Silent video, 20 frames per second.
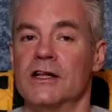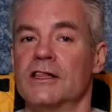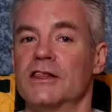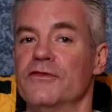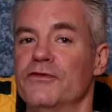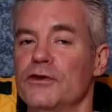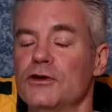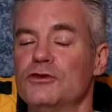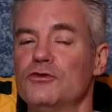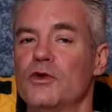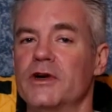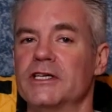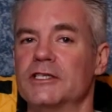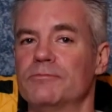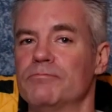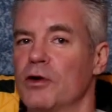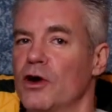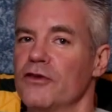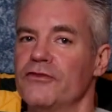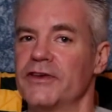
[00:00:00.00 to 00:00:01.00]
The first one is
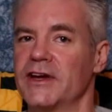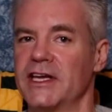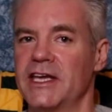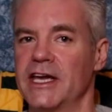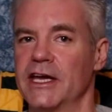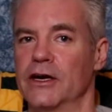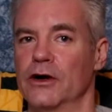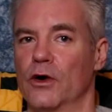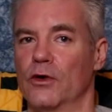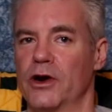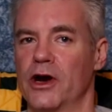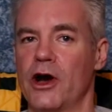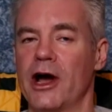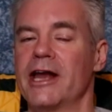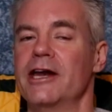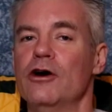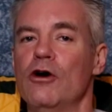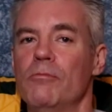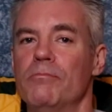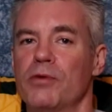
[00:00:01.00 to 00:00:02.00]
Perfect Keto. Now, I
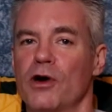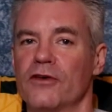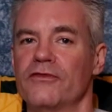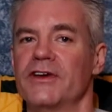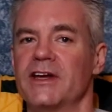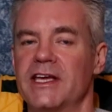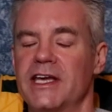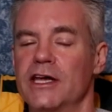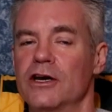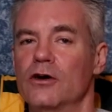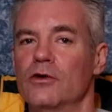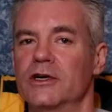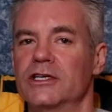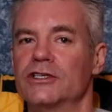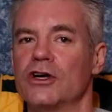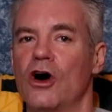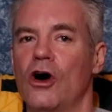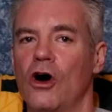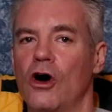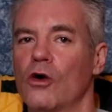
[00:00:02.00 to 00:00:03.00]
know Perfect Keto is
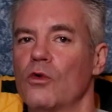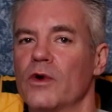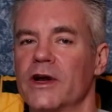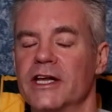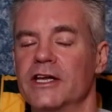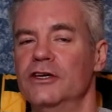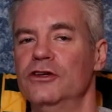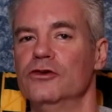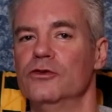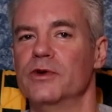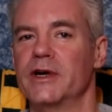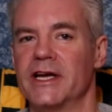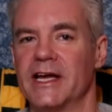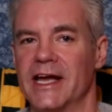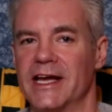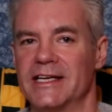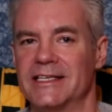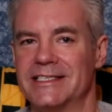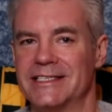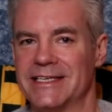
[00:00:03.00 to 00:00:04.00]
already doing
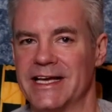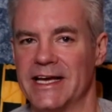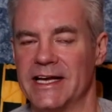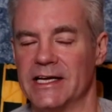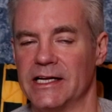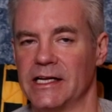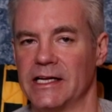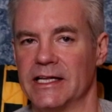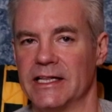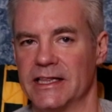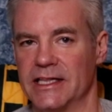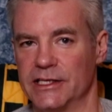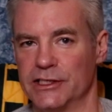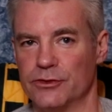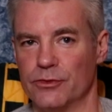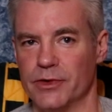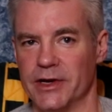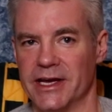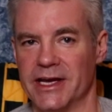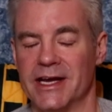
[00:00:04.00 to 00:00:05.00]
a sale
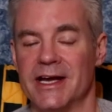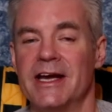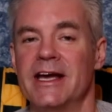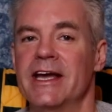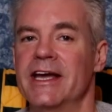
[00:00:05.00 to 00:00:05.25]
this week.